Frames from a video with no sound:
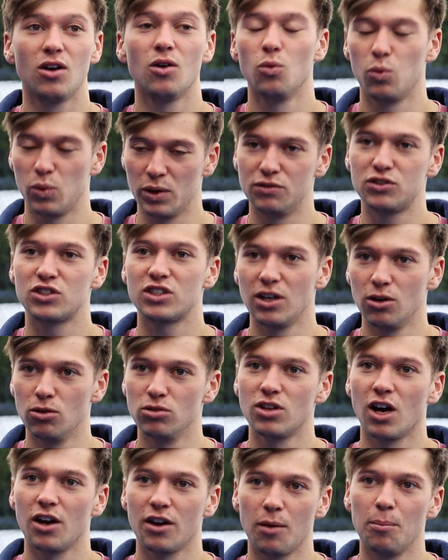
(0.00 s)
we've still
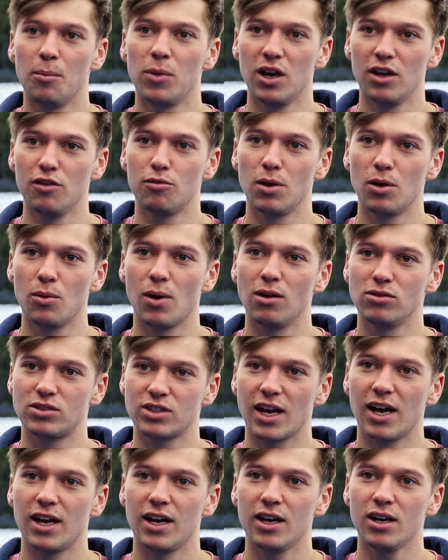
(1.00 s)
done unbelievably well to
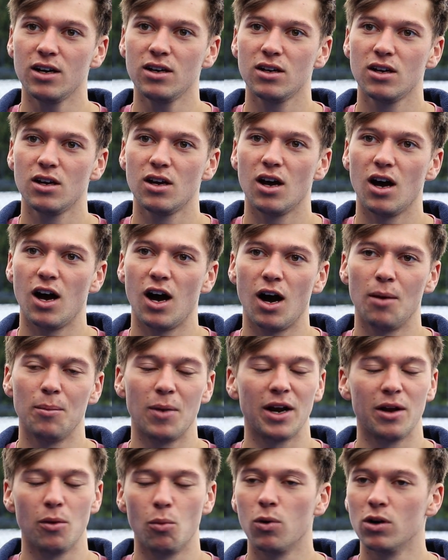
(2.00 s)
get here.
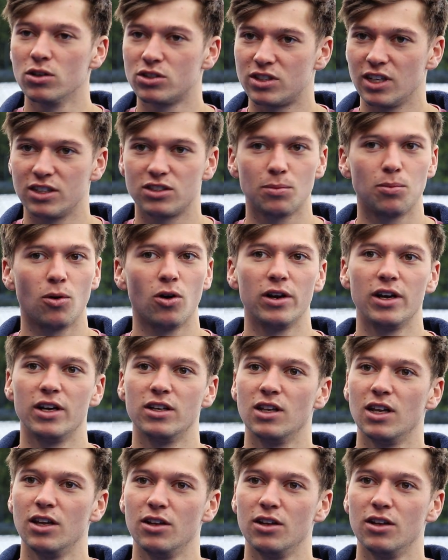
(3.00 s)
And it was disappointing